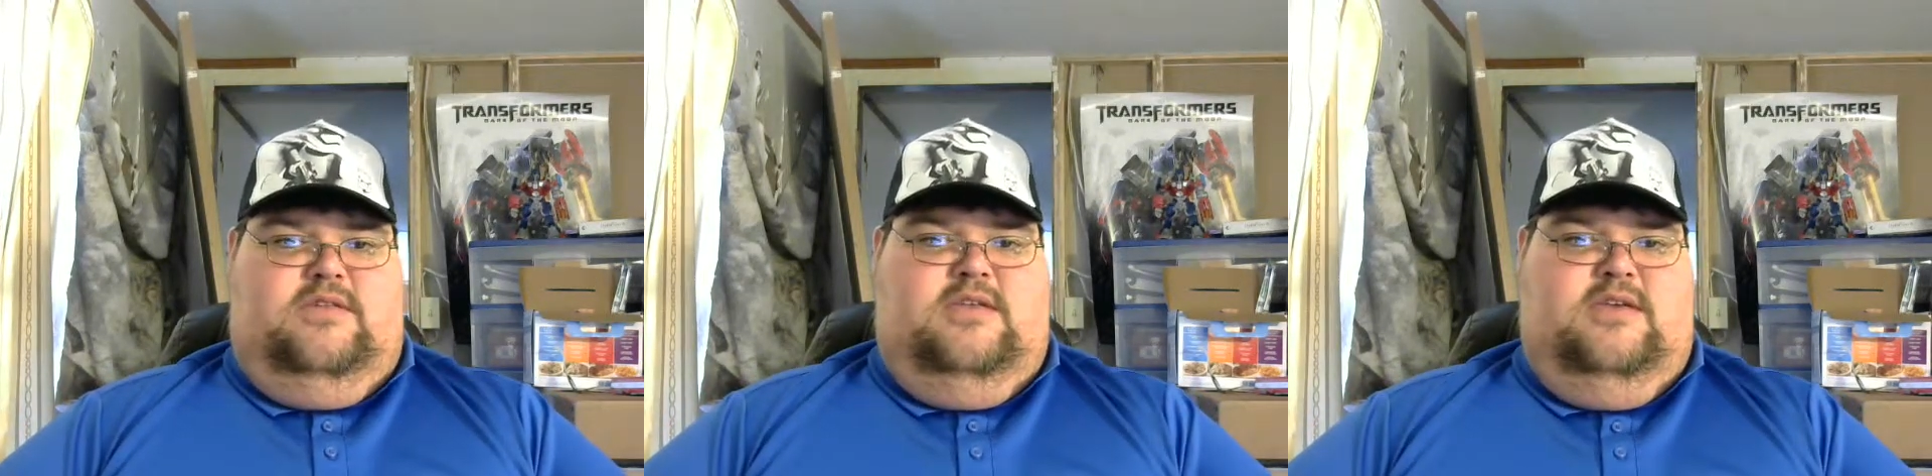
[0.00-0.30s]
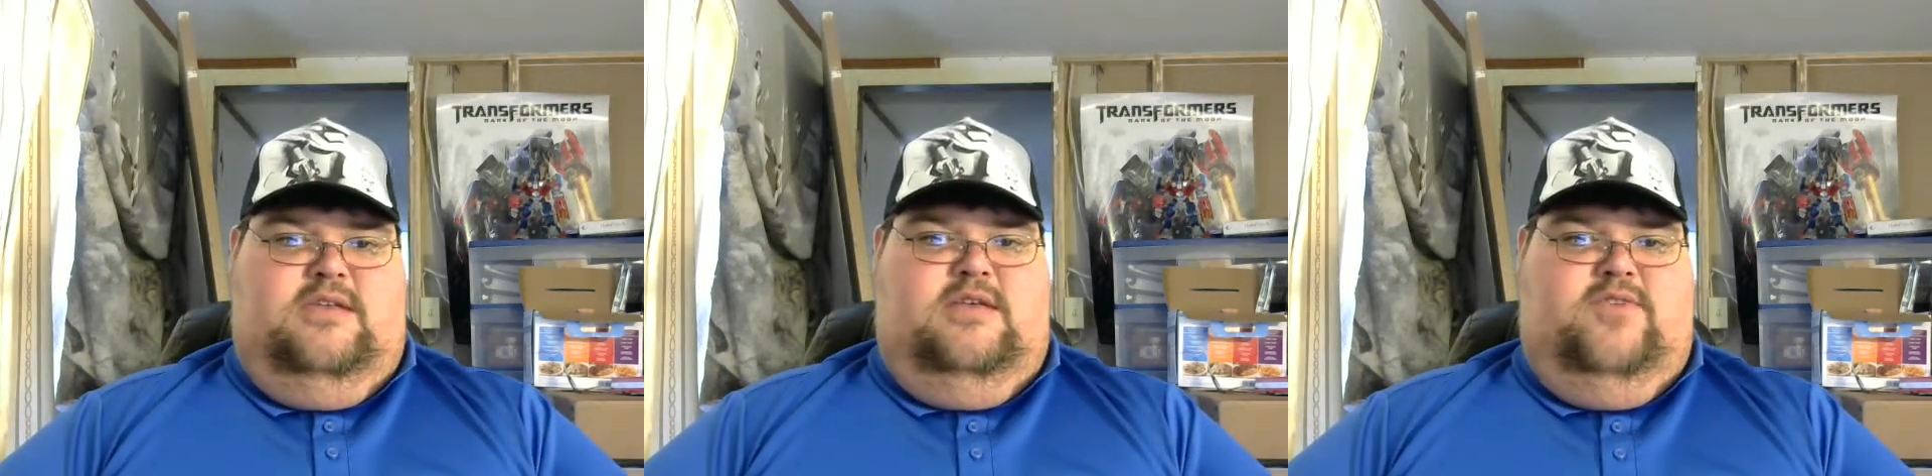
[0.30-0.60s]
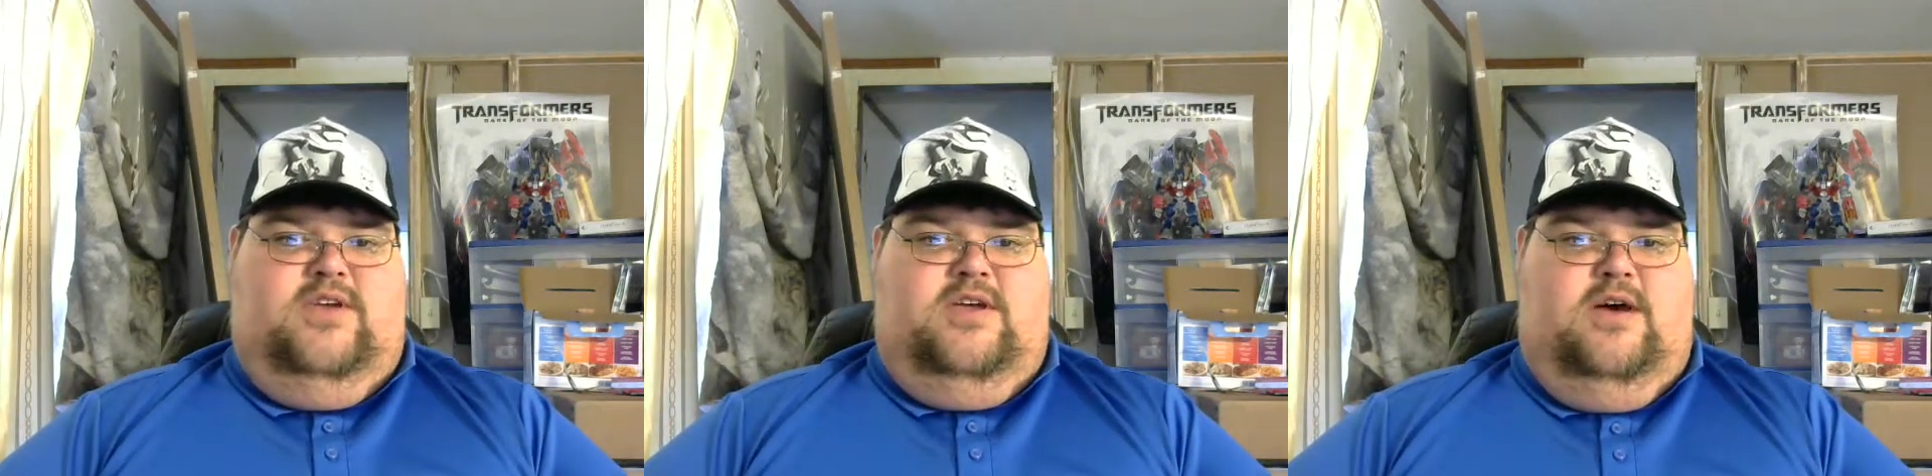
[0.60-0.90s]
didn't
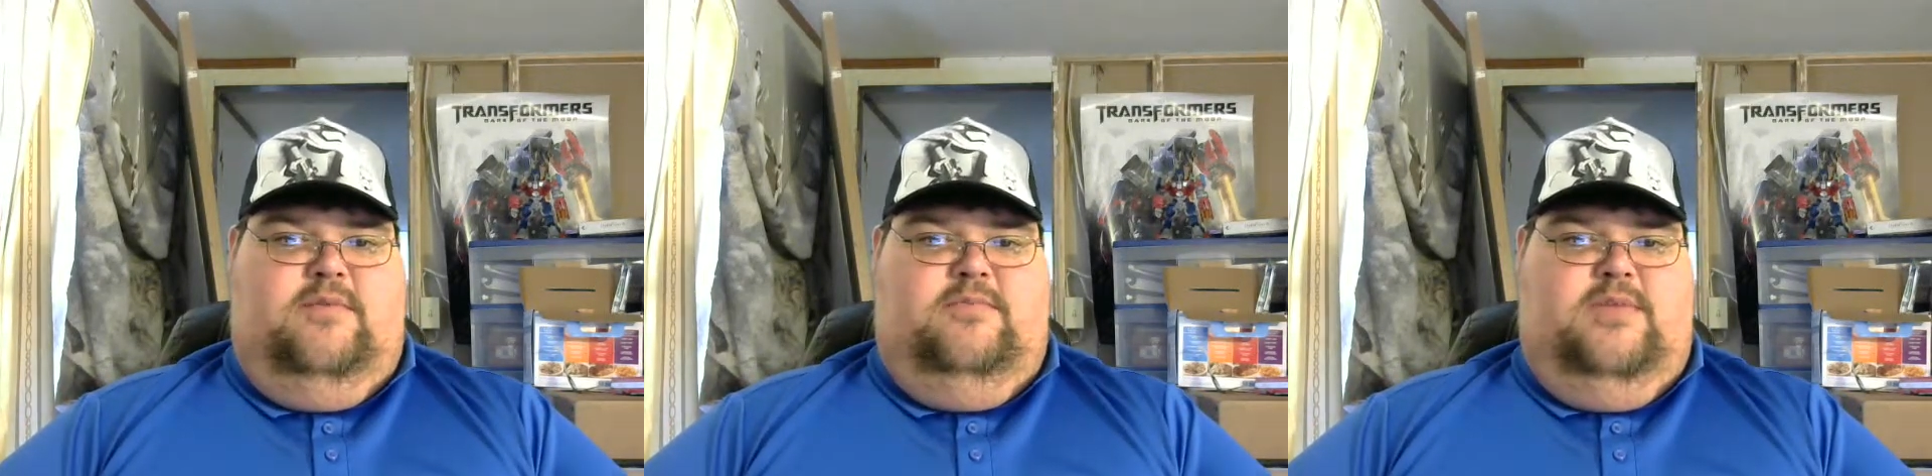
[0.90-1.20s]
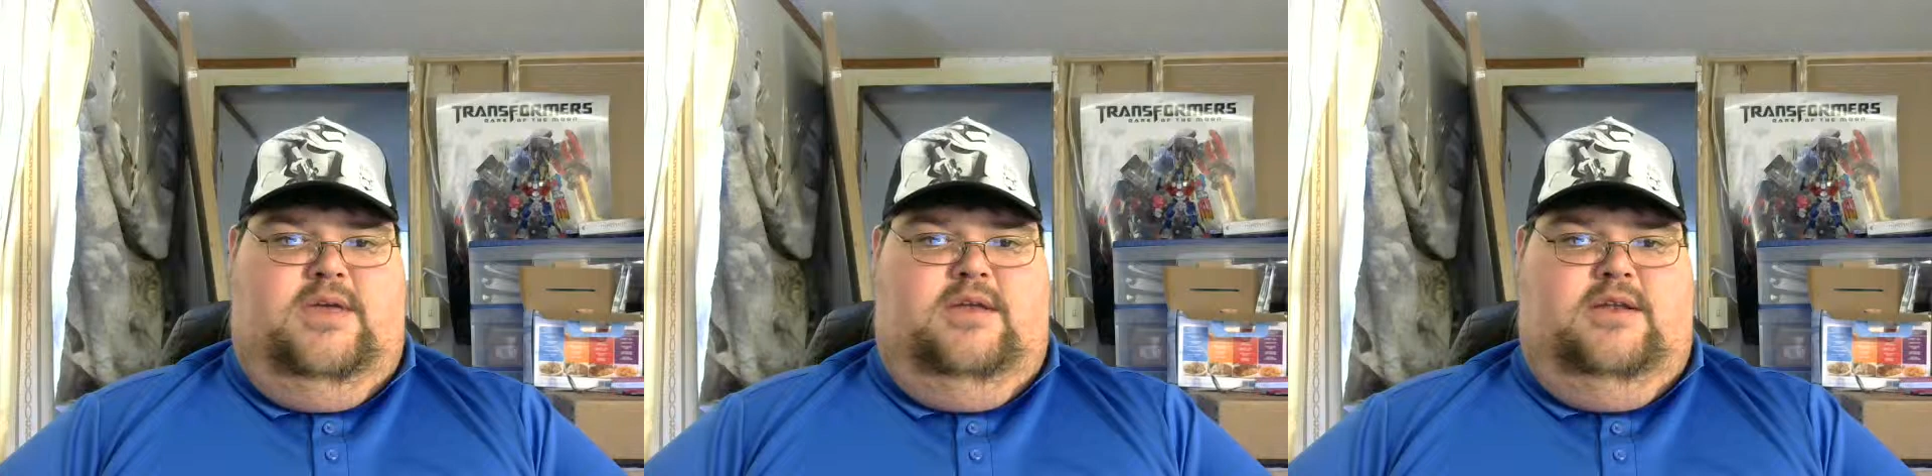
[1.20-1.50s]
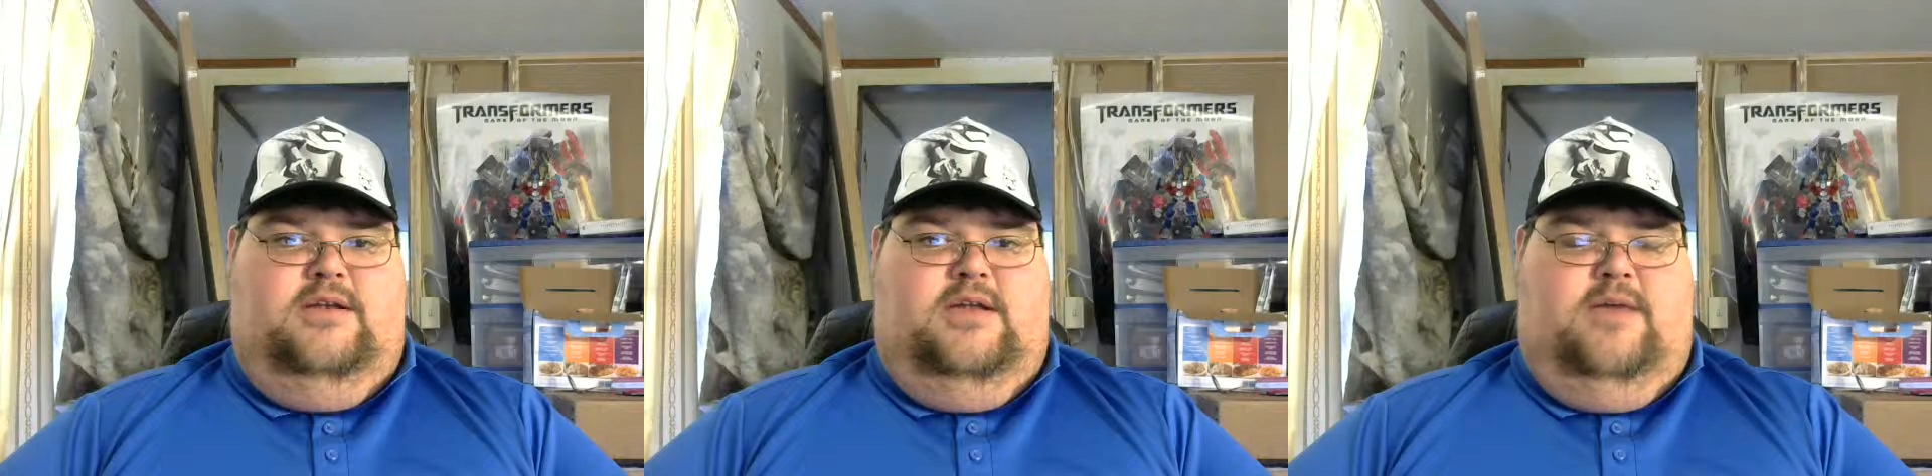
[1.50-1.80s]
even come in.